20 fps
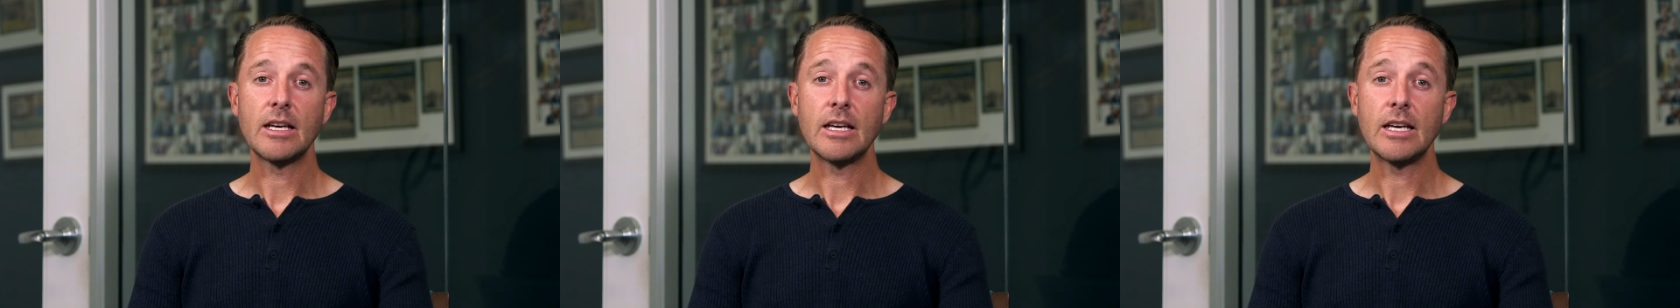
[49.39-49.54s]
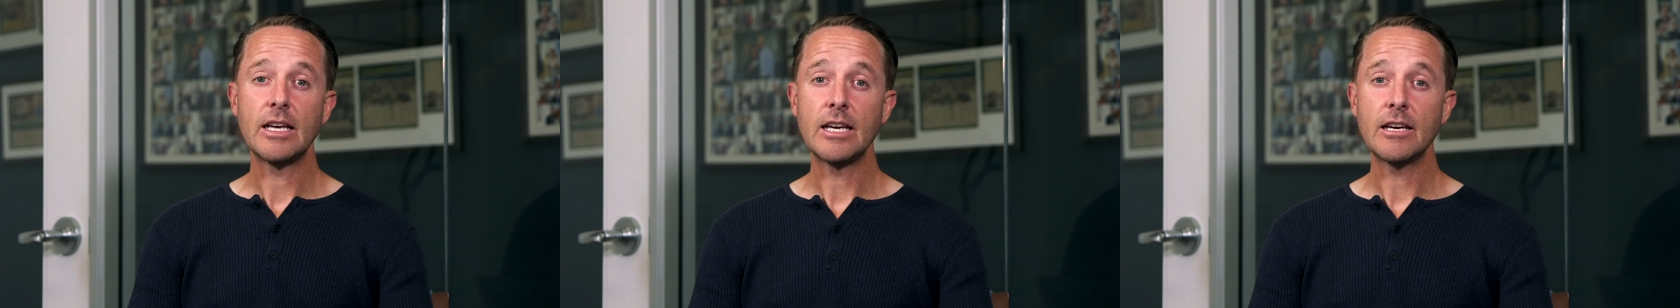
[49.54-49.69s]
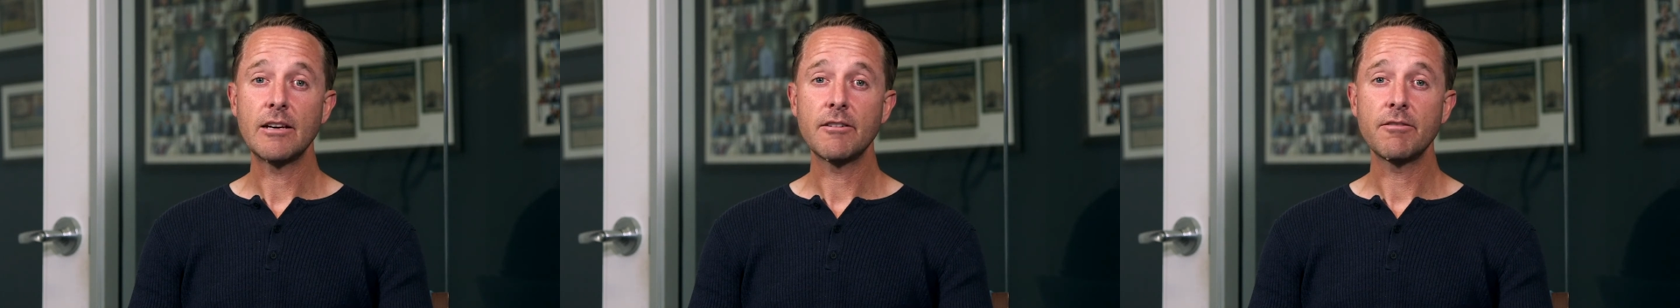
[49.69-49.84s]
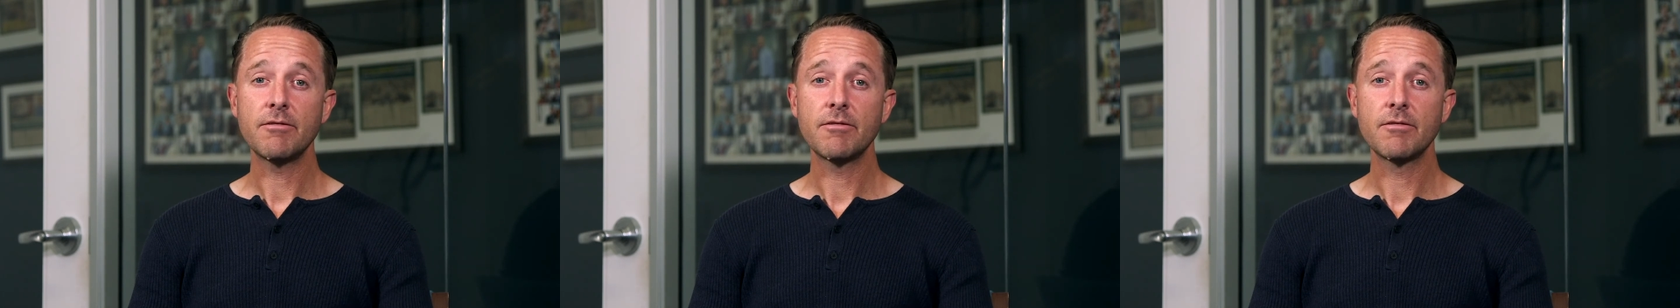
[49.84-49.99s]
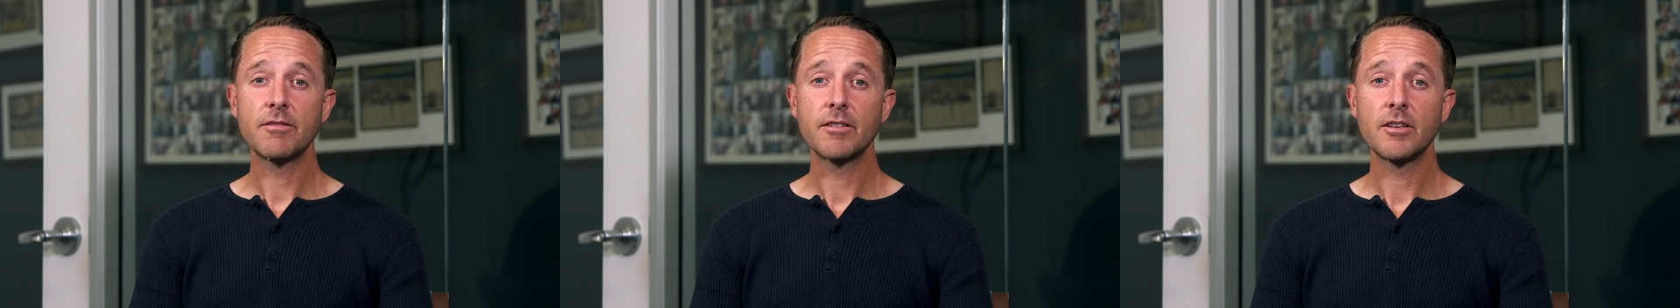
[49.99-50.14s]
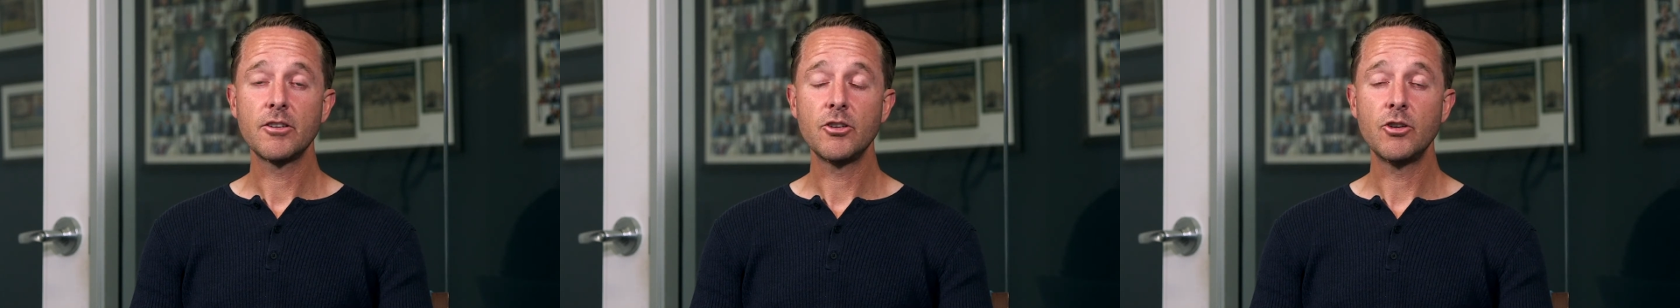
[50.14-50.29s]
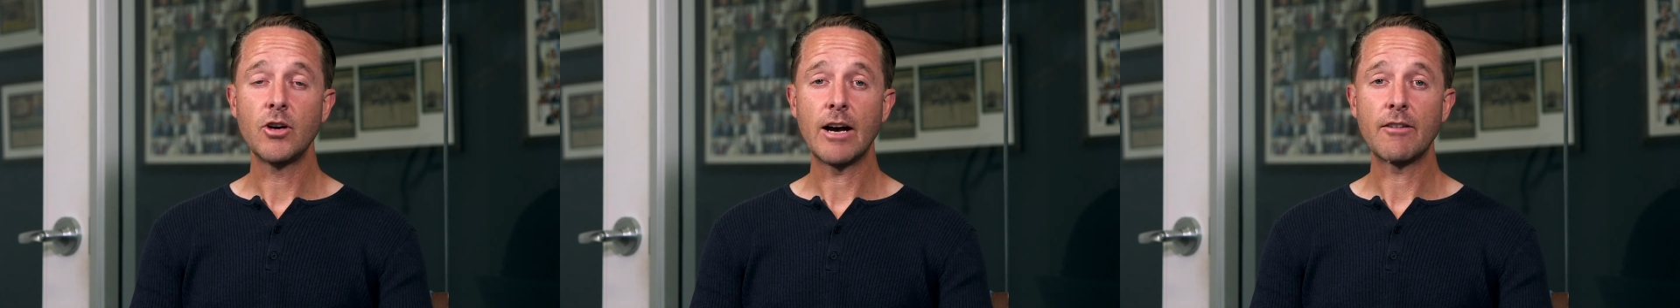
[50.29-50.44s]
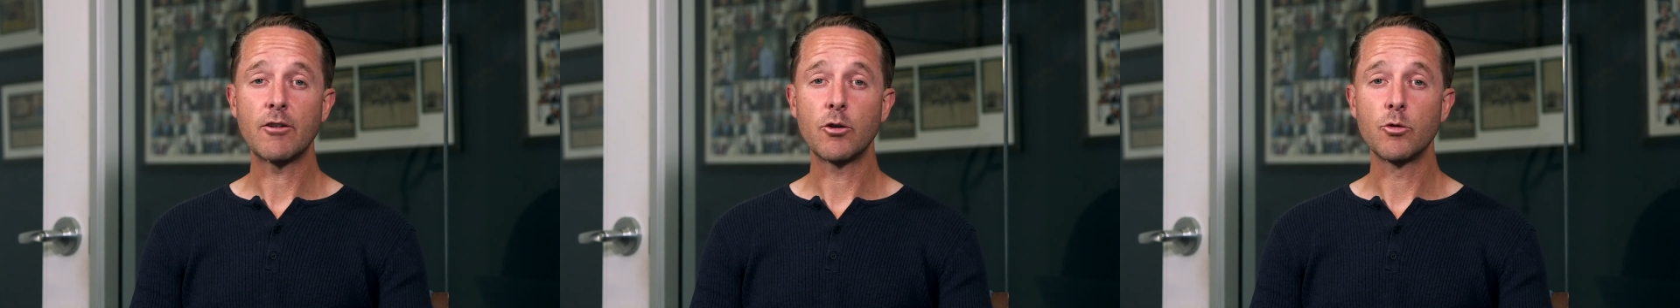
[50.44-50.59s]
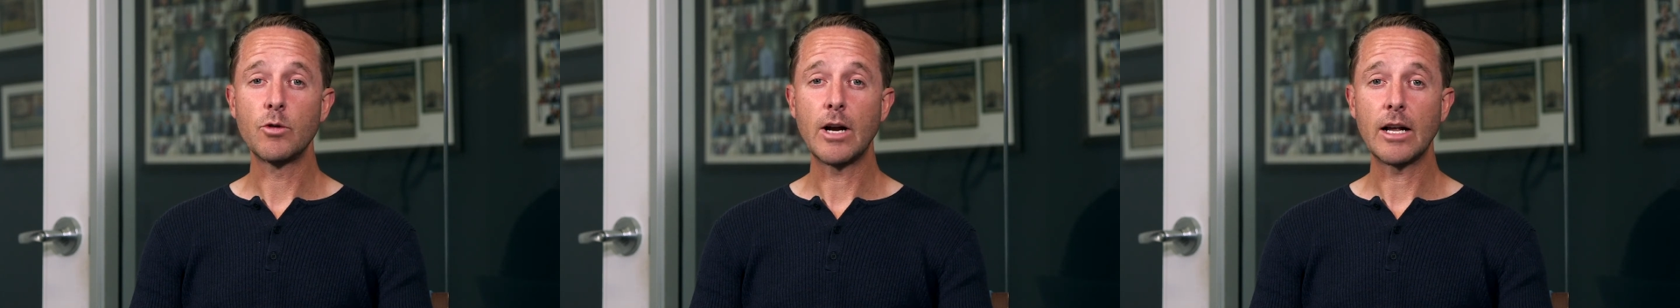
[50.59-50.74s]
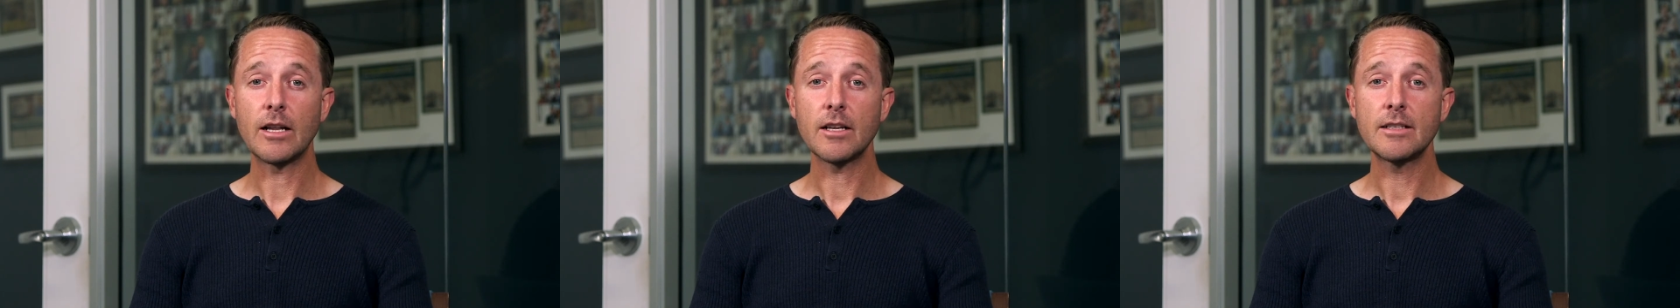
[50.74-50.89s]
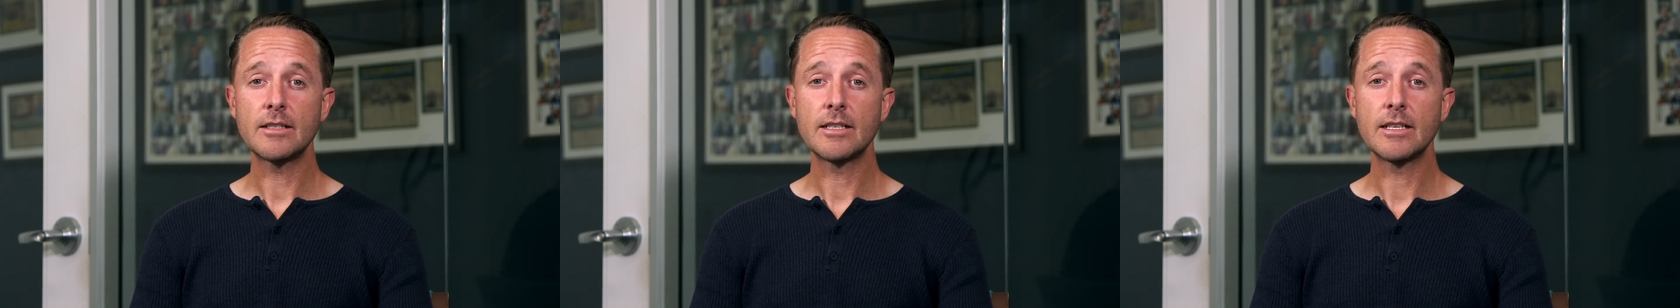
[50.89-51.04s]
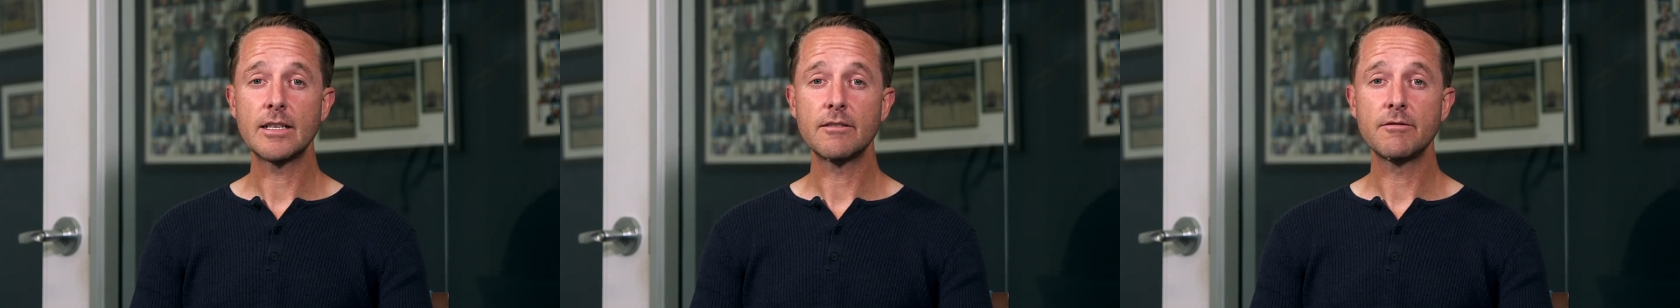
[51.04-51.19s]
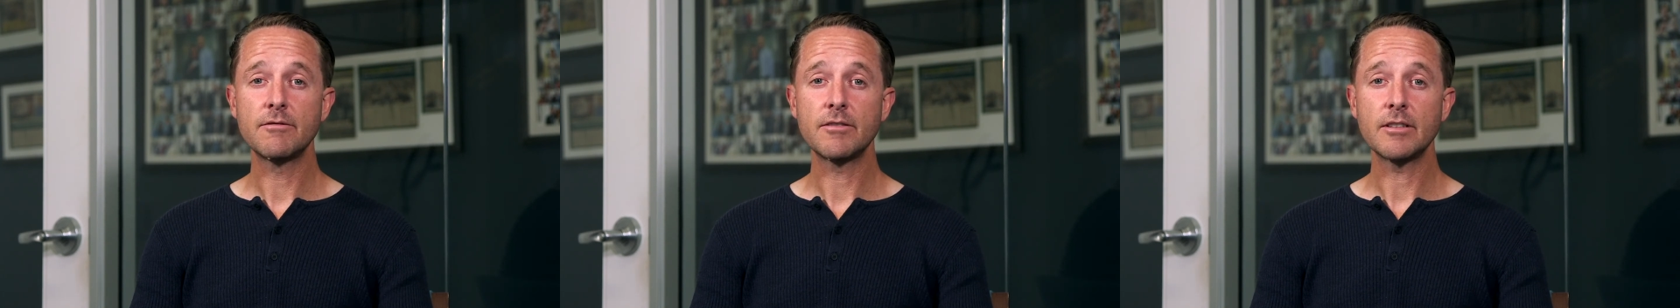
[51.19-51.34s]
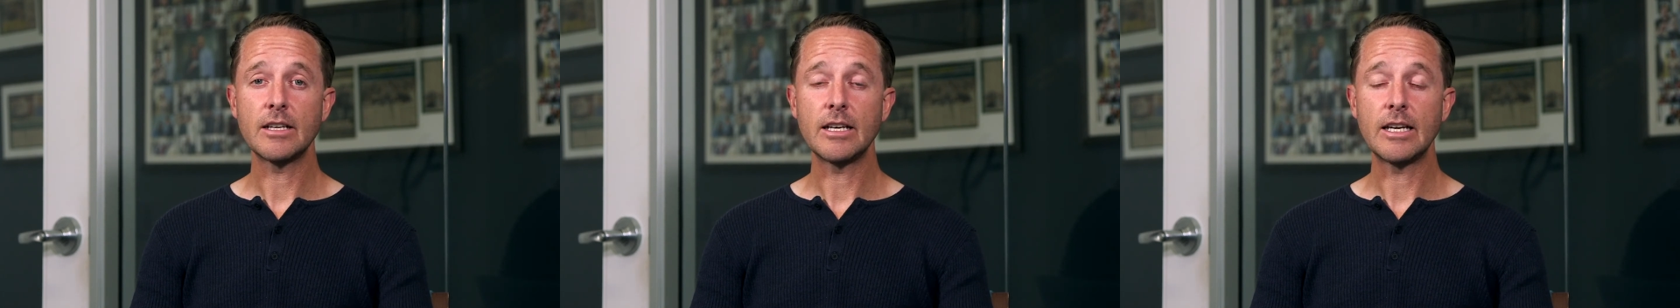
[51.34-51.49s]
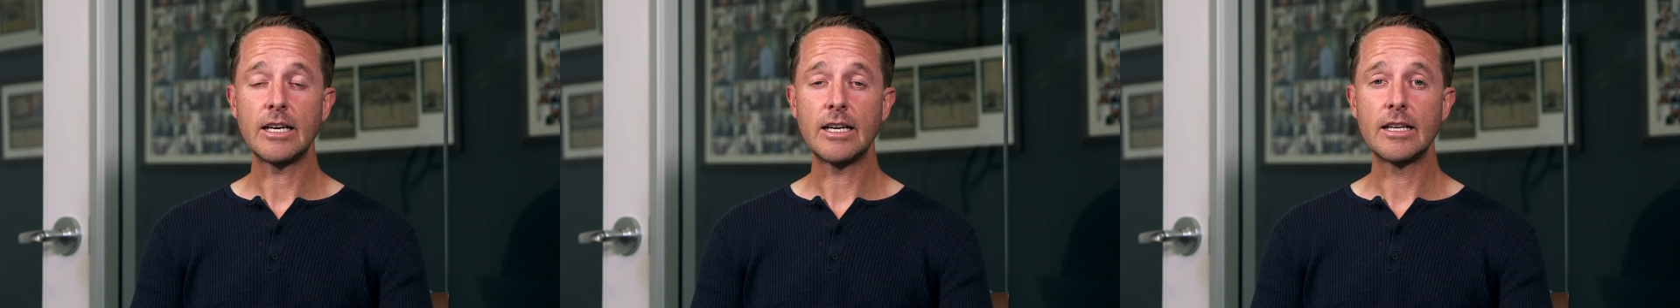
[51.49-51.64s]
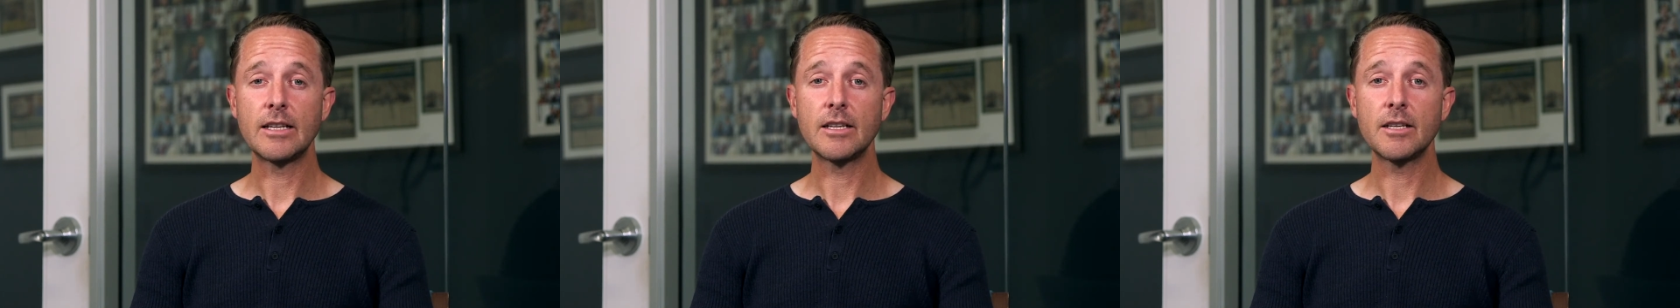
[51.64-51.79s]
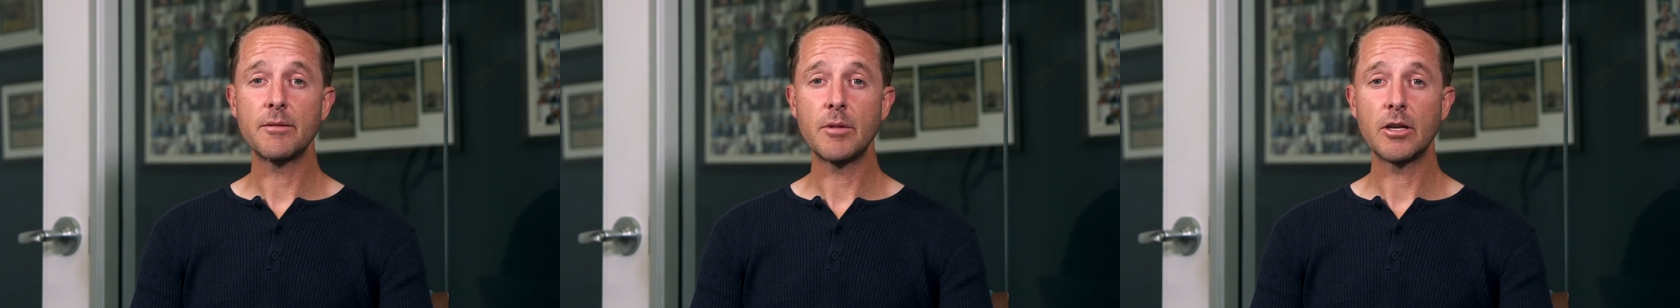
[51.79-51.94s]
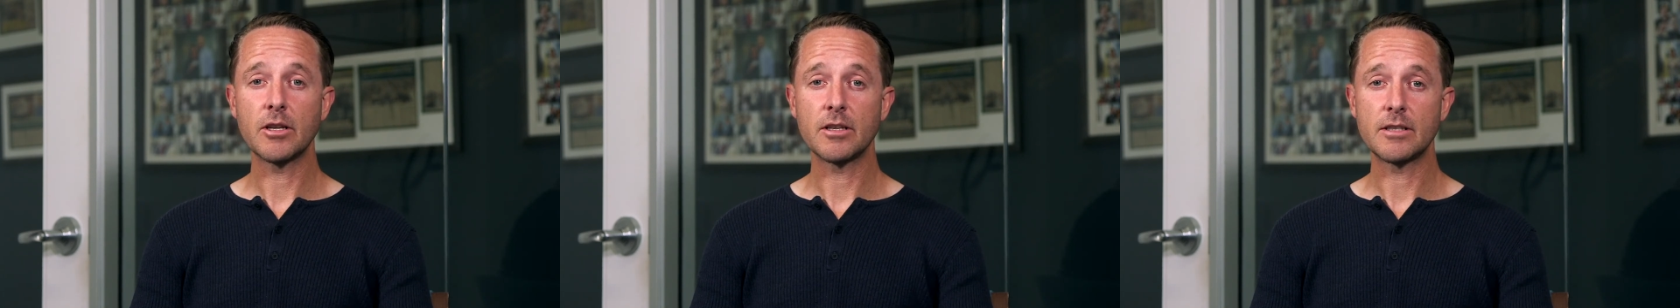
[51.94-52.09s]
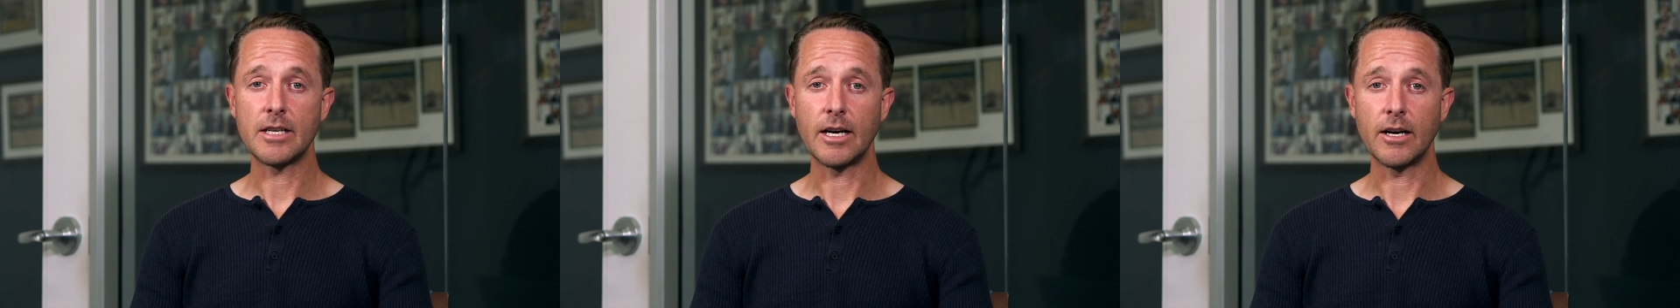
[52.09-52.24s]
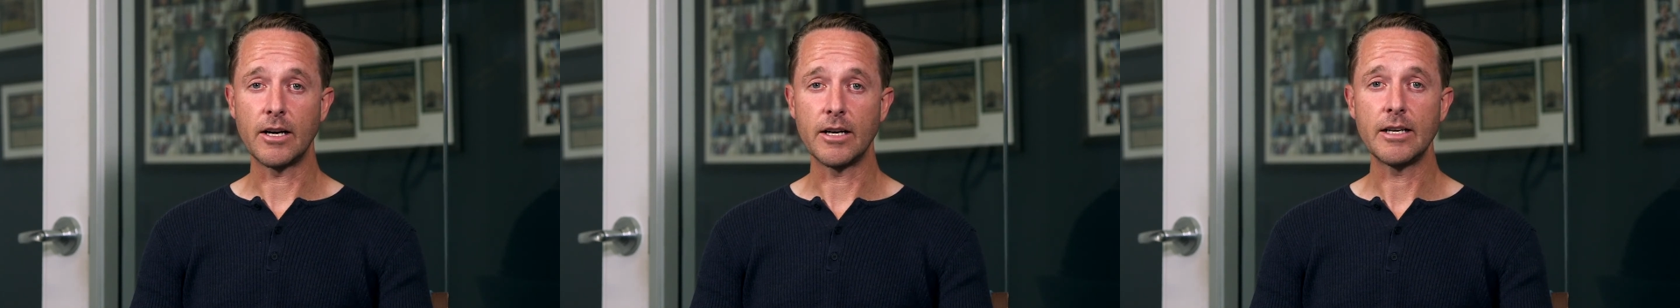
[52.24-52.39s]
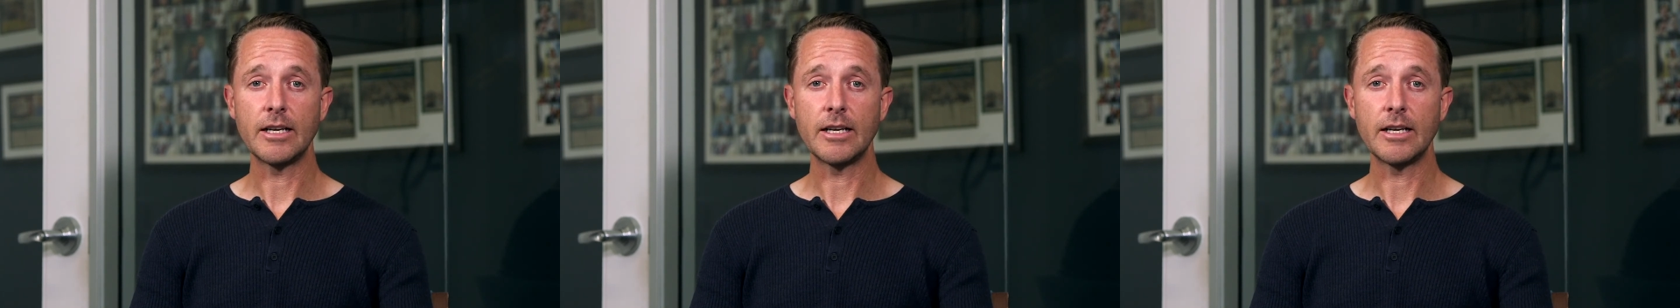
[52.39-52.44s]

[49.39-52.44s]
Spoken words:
If you have a relative in the military,